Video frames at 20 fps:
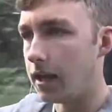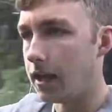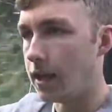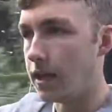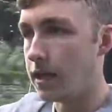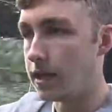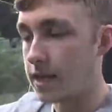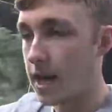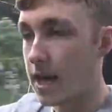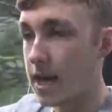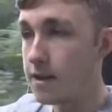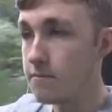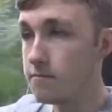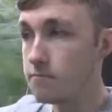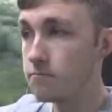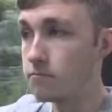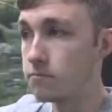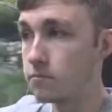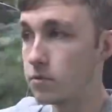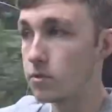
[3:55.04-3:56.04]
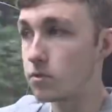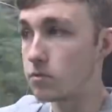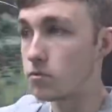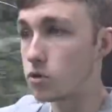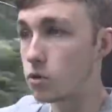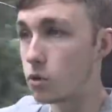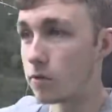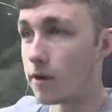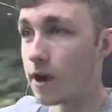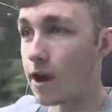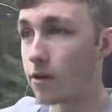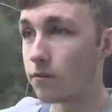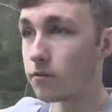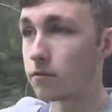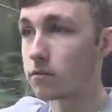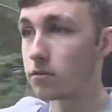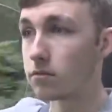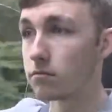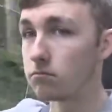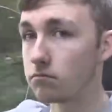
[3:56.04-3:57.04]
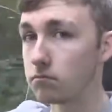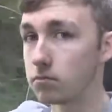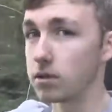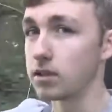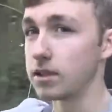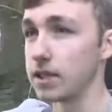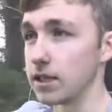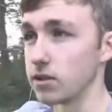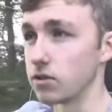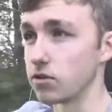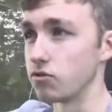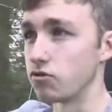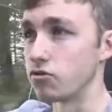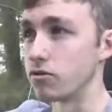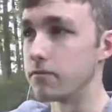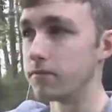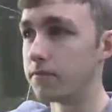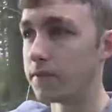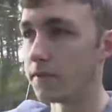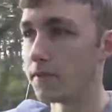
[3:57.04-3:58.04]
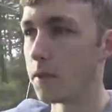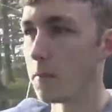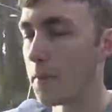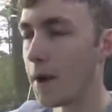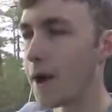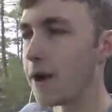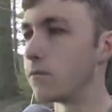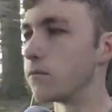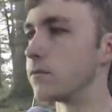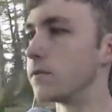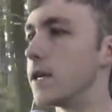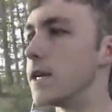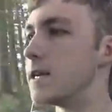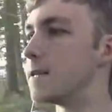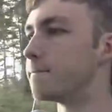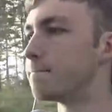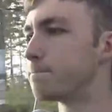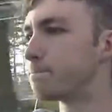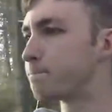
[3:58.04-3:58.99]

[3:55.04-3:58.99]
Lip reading: it came to around £650. Now,